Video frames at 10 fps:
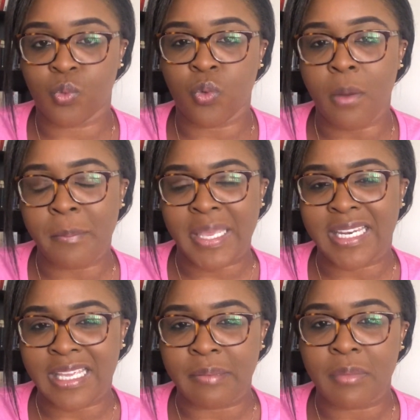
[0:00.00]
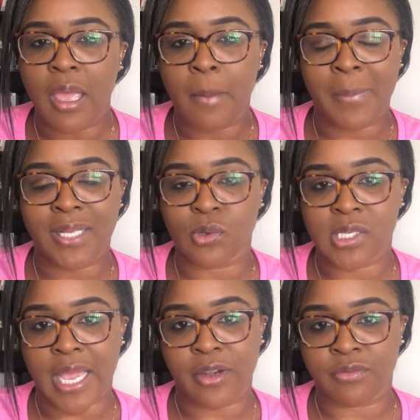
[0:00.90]
what made him make
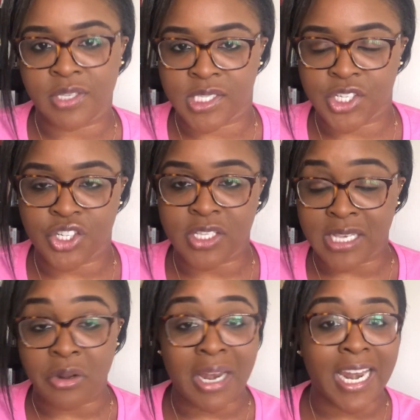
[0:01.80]
those kind of decisions and all.